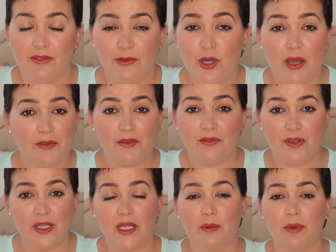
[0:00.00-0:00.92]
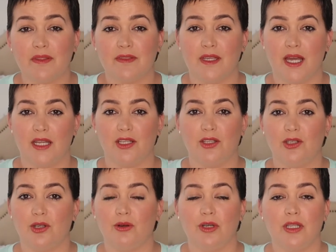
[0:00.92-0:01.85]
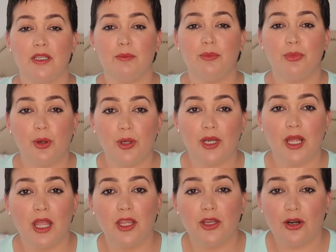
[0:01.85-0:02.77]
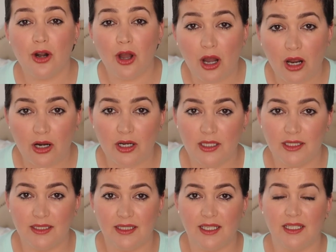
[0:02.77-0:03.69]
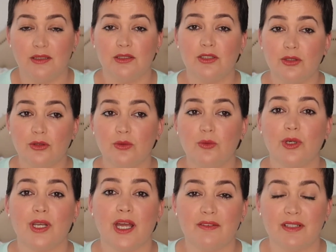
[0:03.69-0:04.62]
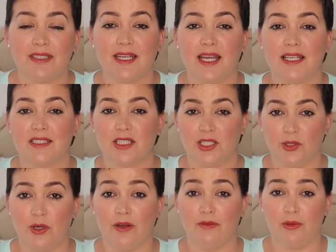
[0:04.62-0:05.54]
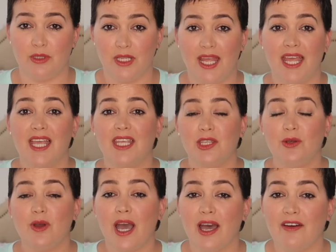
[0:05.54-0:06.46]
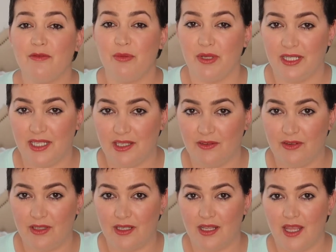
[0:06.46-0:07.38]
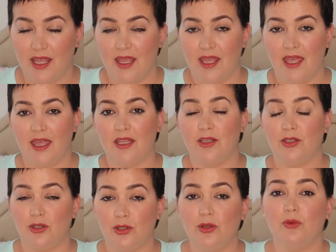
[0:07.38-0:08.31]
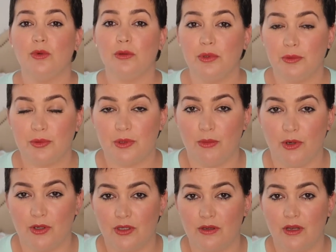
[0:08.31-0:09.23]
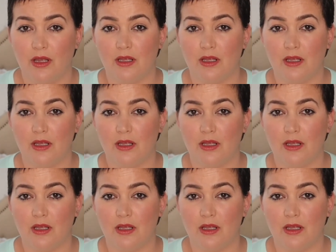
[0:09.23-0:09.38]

you have to forget about that, you know, and put your heart into whatever task you have been you have been given and you will be promoted,